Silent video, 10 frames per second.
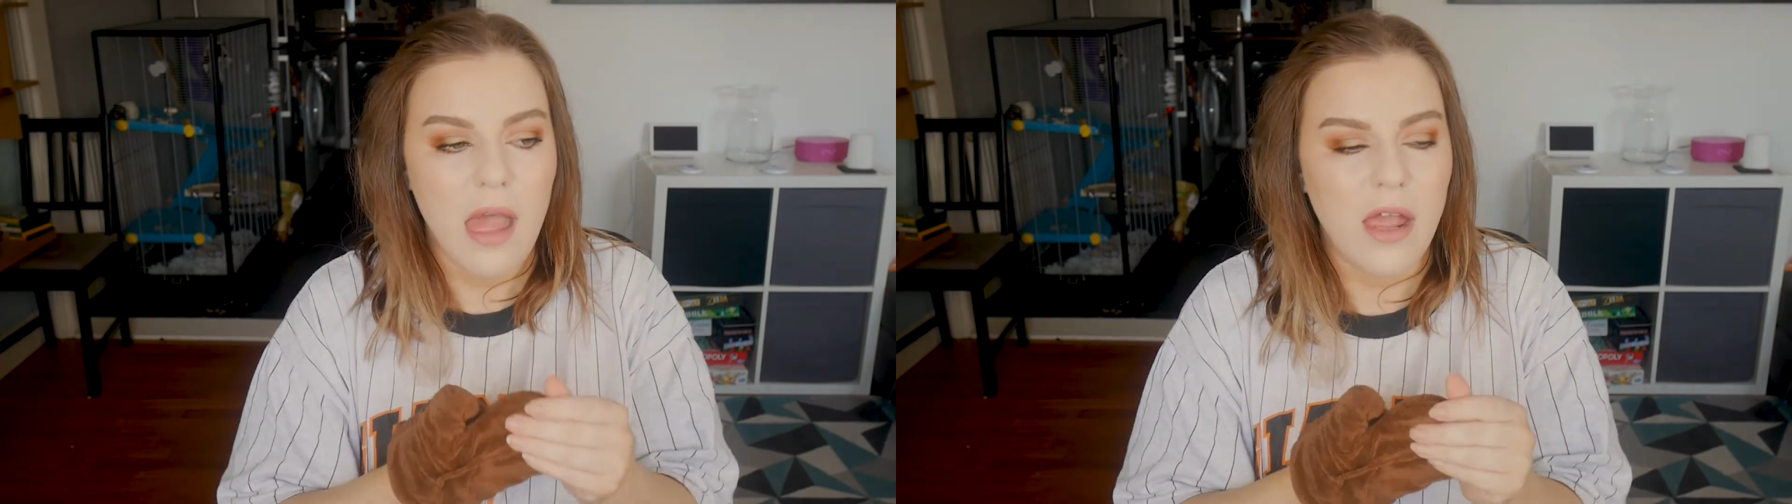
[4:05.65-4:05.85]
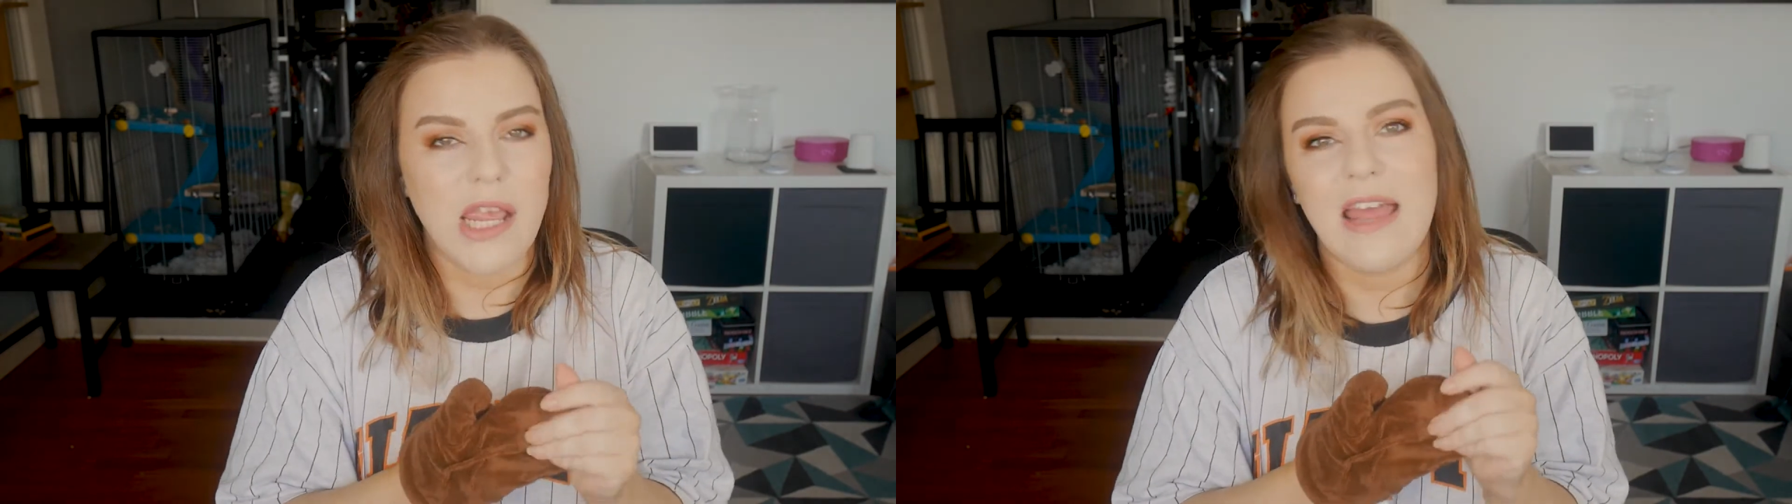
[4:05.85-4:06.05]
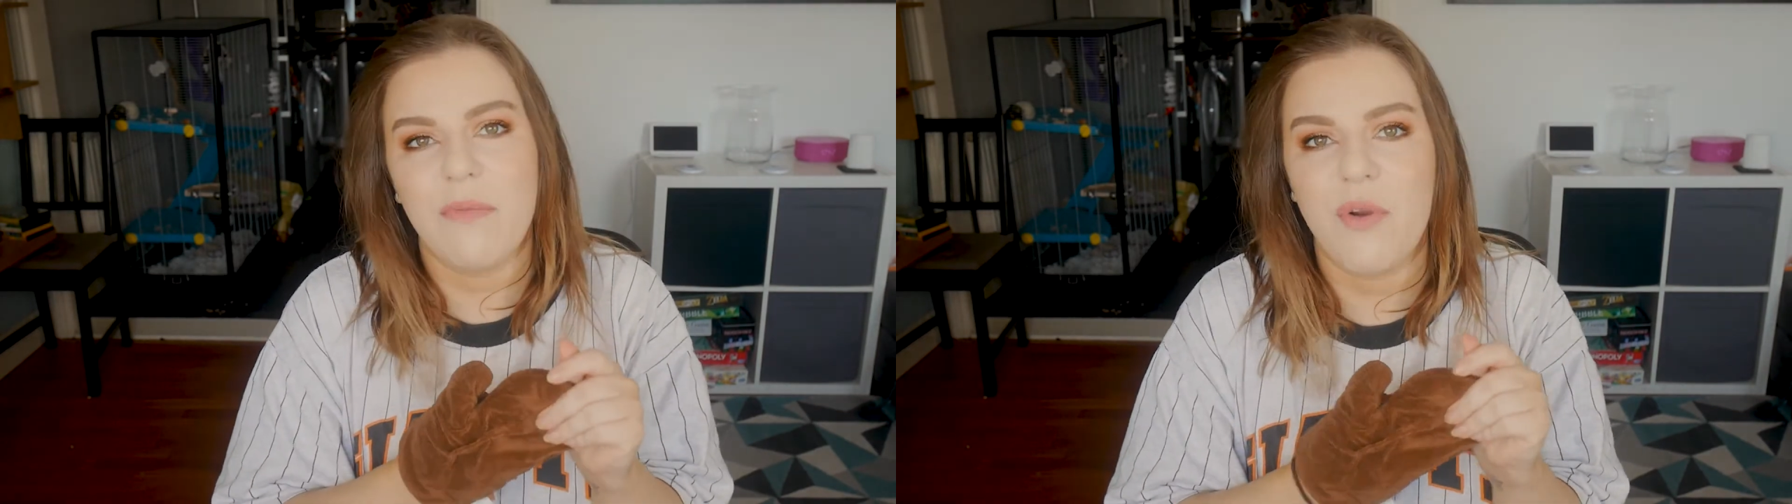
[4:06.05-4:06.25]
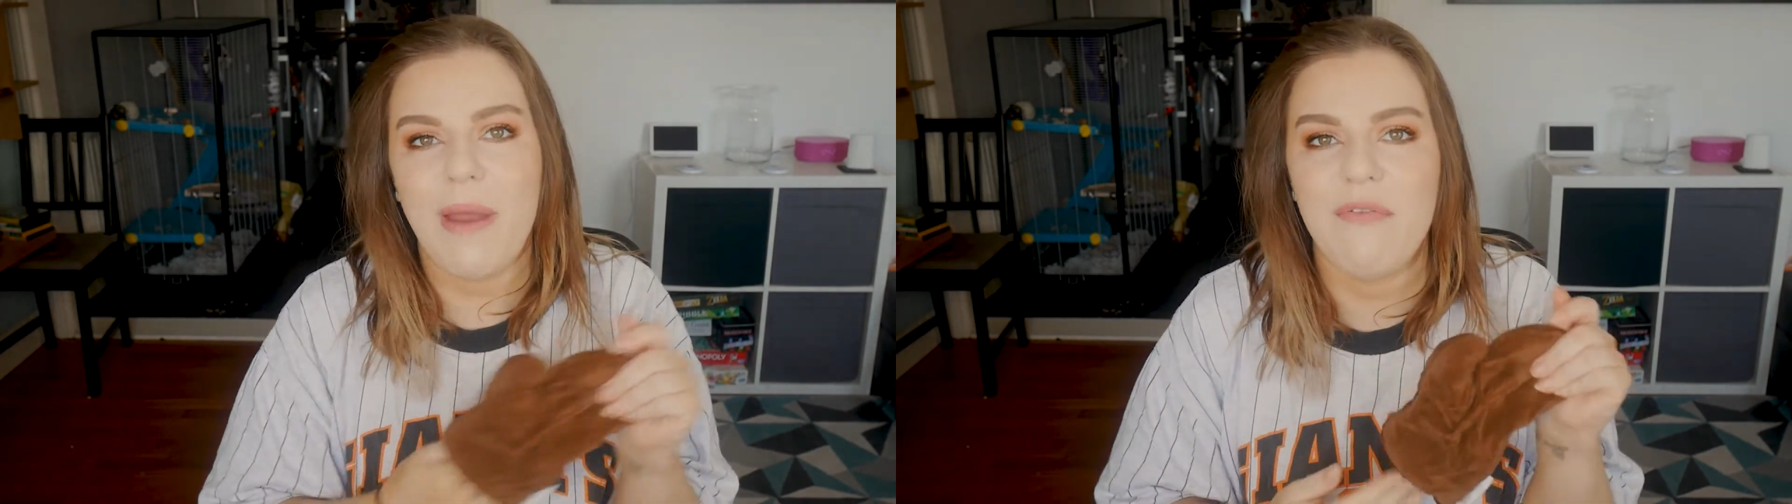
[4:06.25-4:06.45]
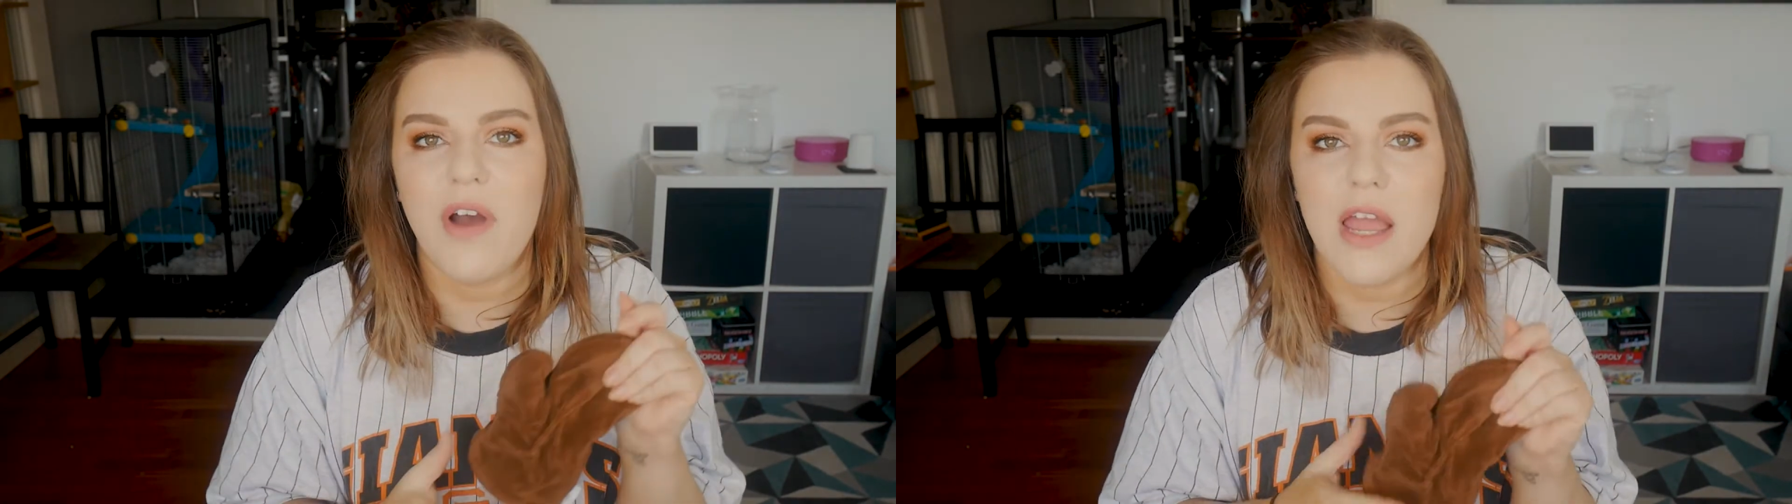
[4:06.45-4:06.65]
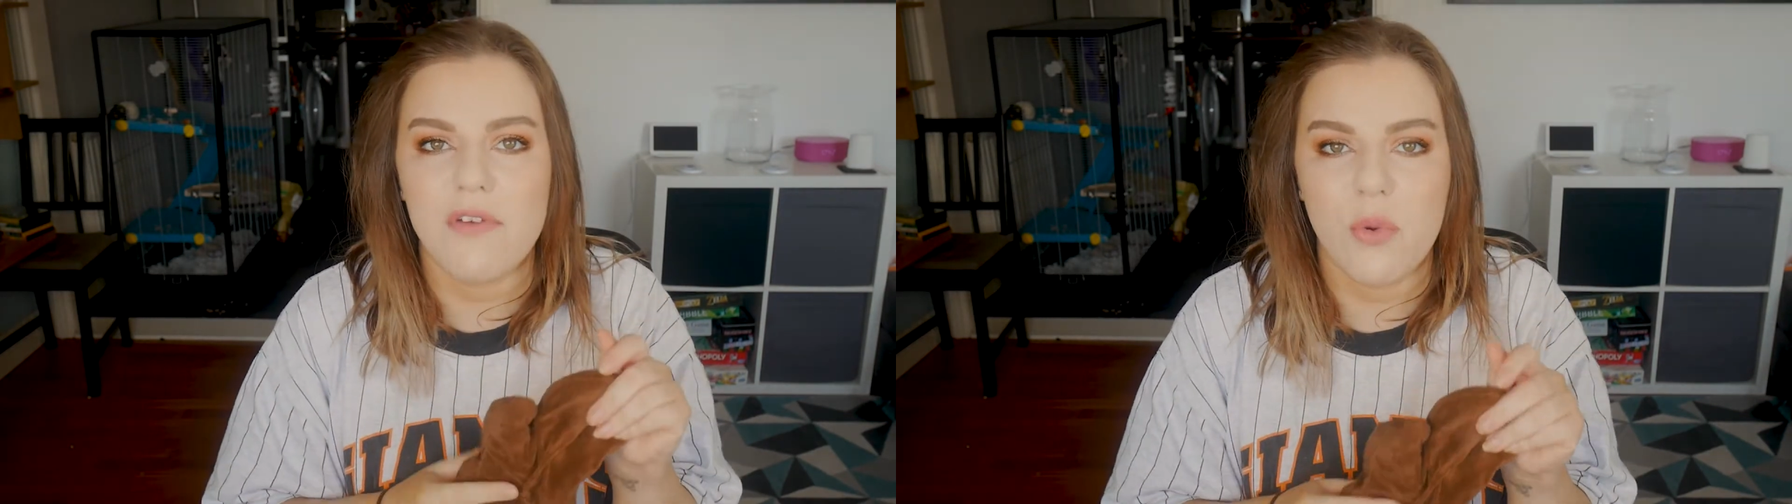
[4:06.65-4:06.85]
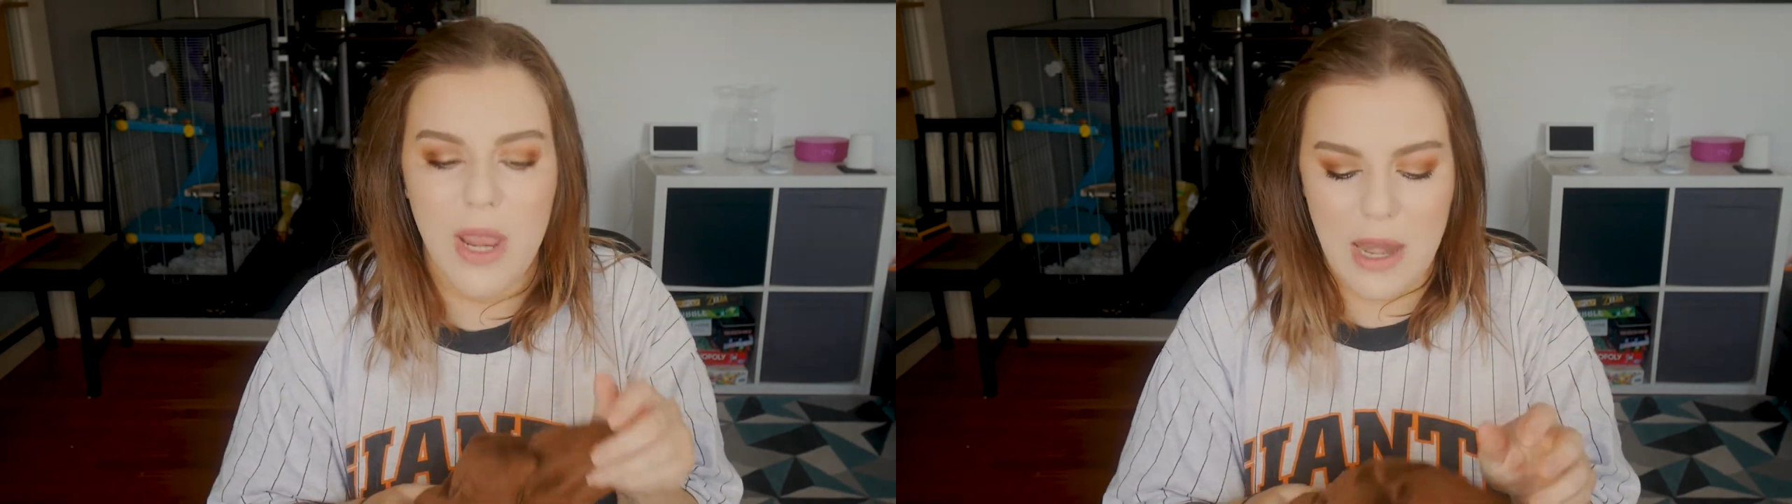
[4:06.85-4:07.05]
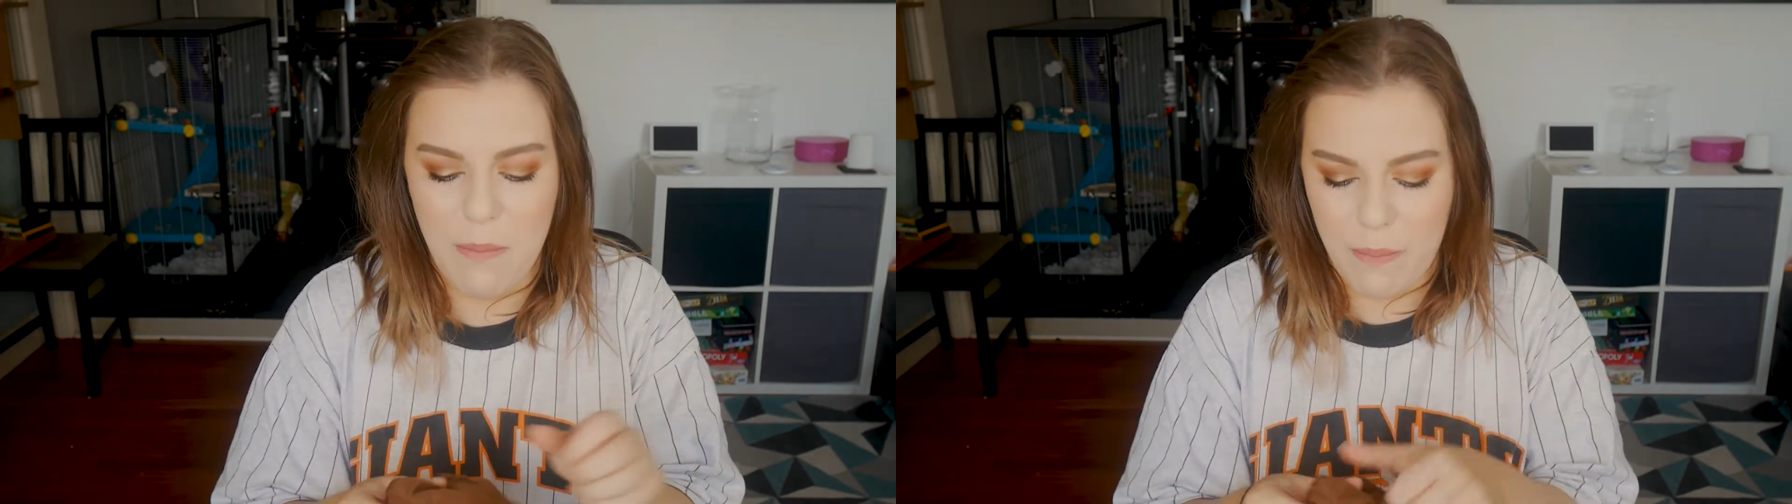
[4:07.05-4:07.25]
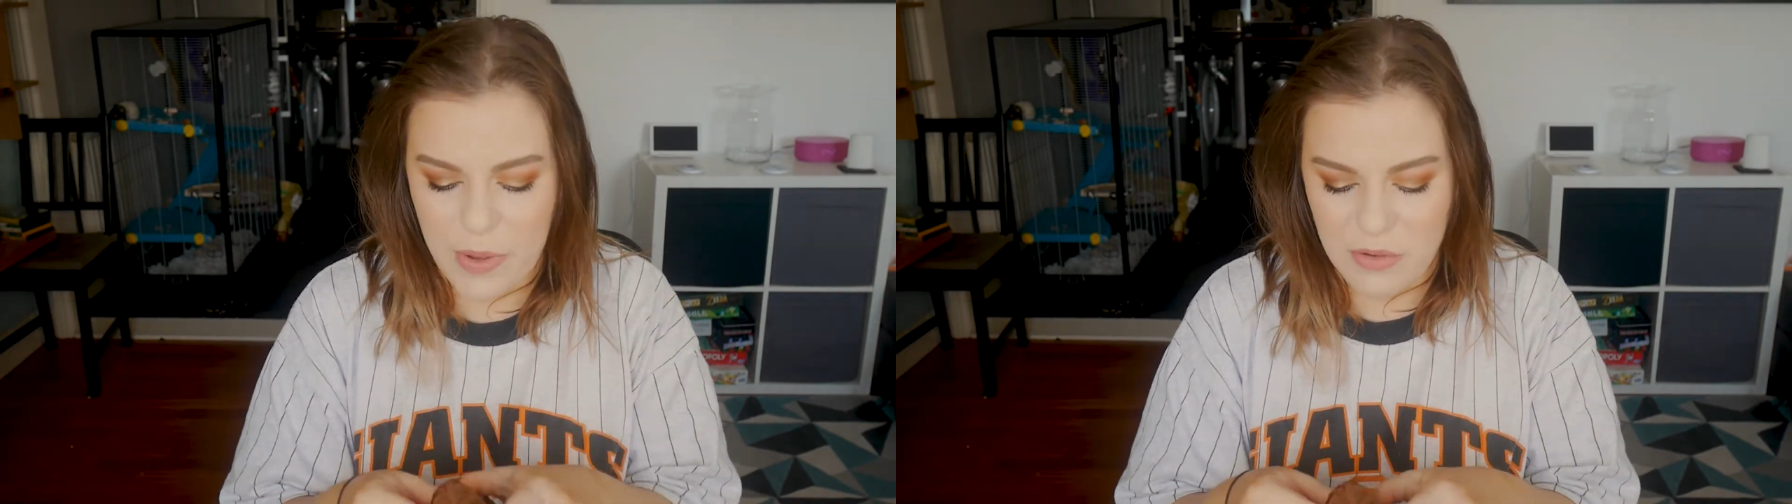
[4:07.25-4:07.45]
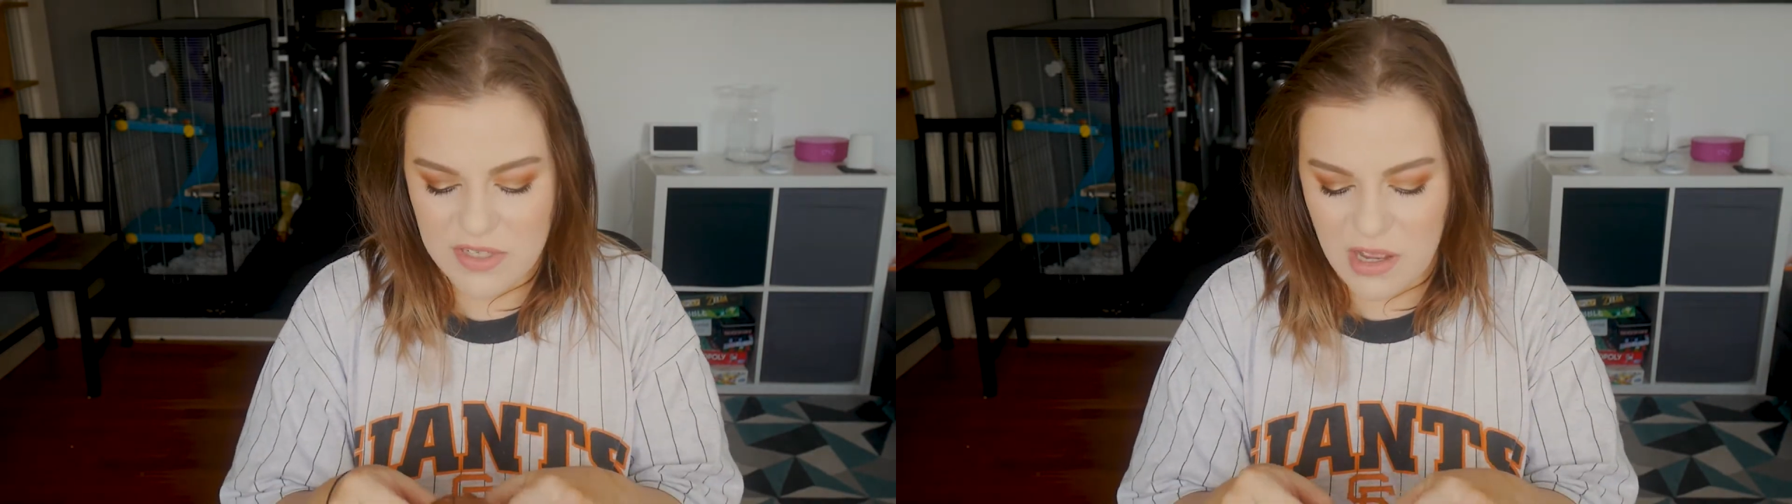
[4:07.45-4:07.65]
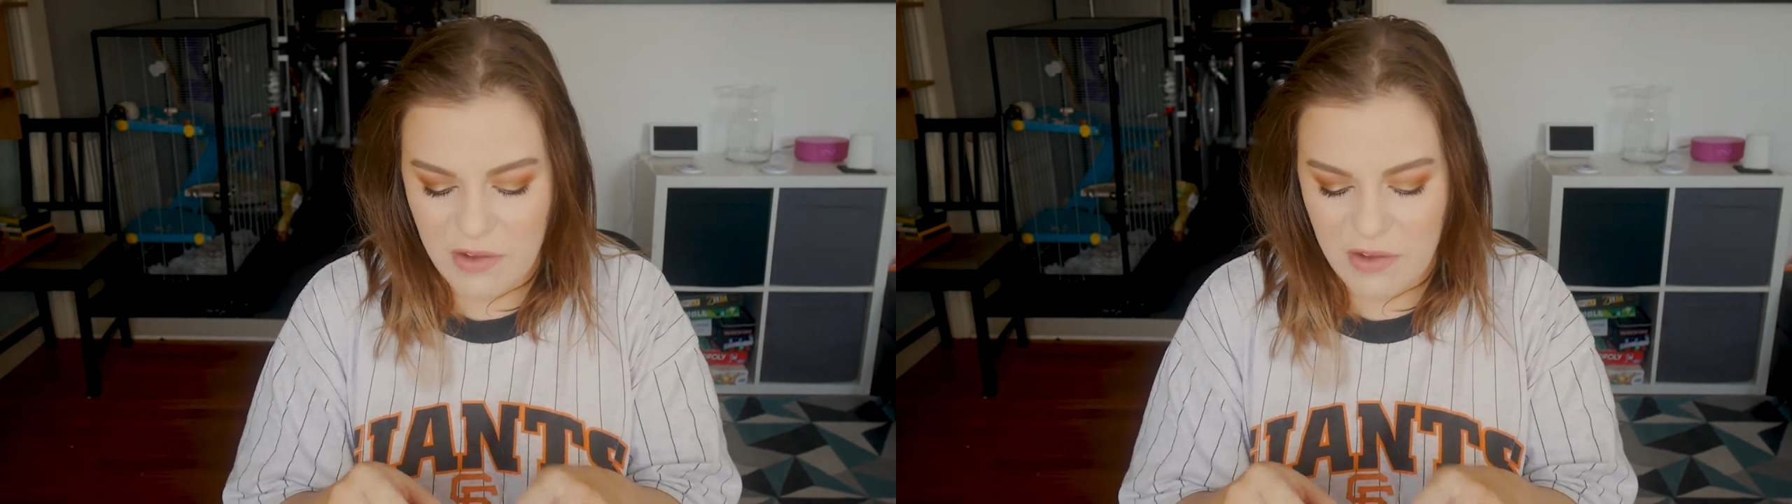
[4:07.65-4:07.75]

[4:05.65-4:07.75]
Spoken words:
You can get them for about £5 in Boots.